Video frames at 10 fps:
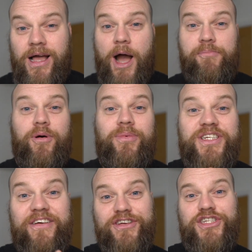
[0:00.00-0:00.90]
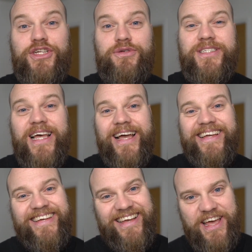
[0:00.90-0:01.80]
I publish every
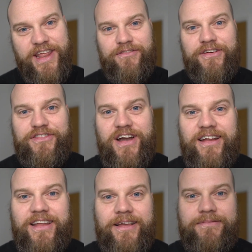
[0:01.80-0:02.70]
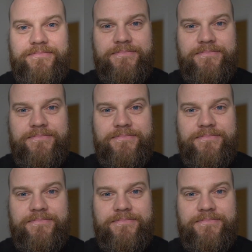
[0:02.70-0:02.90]
Tuesday and every Friday.